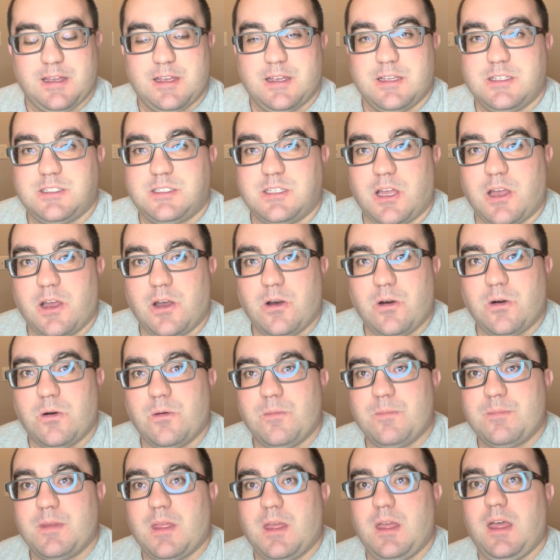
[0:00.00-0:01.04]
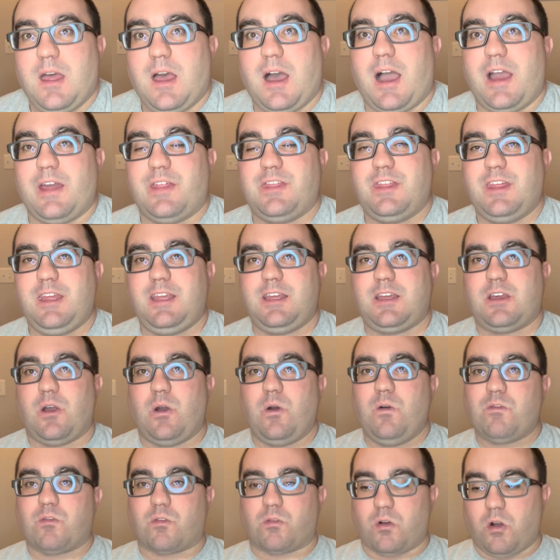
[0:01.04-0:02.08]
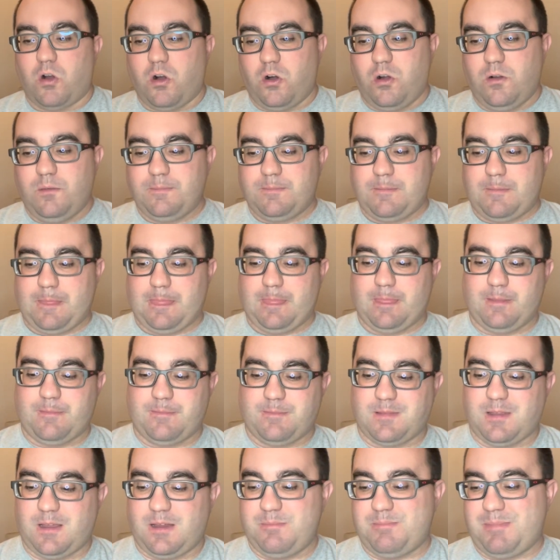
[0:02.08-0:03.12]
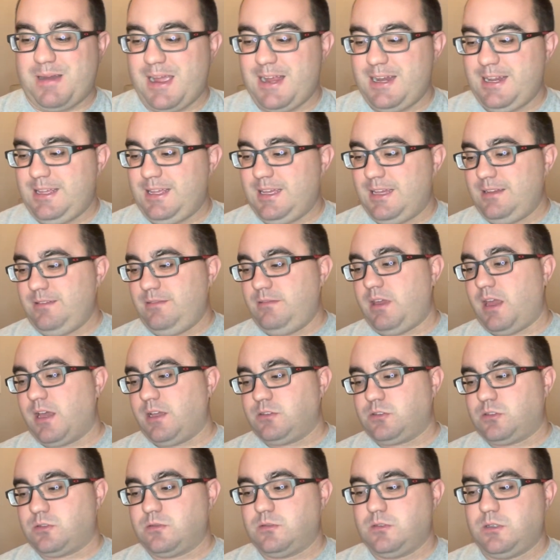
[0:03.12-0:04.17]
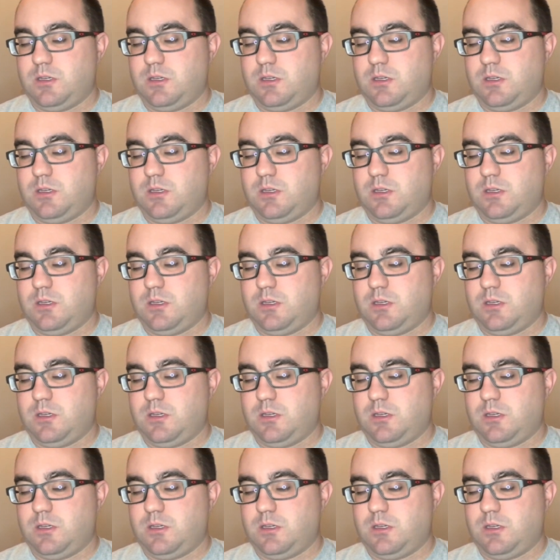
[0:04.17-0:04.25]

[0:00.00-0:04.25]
So I think overall, I'd buy it again, yes.